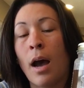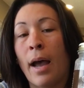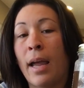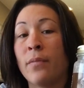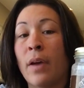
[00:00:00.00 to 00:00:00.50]
I
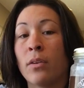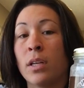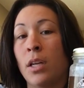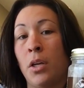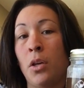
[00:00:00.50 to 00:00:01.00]
have found
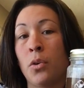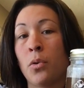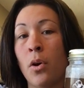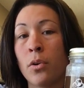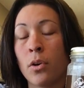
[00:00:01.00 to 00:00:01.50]
it in
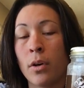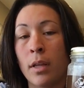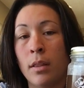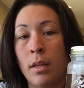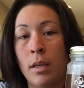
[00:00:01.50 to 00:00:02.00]
Kroger
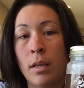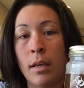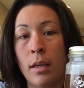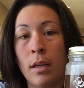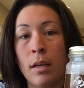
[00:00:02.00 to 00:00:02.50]
in the
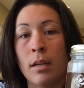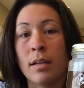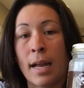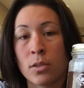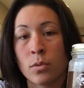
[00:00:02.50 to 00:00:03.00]

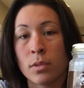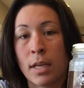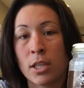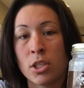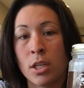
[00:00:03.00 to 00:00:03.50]
natural
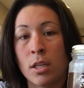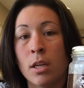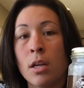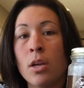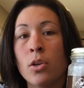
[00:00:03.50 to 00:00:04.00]
section.
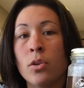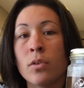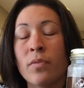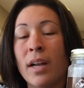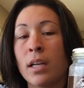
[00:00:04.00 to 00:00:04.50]
You
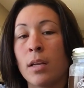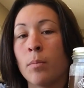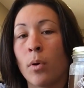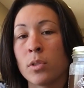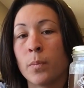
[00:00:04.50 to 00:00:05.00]
can find it in
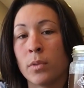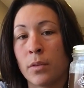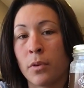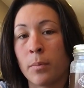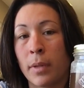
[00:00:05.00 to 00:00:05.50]
multiple
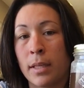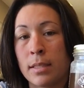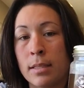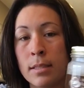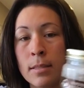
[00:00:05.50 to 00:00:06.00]
different
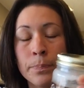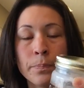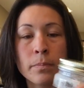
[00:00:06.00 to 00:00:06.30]
places.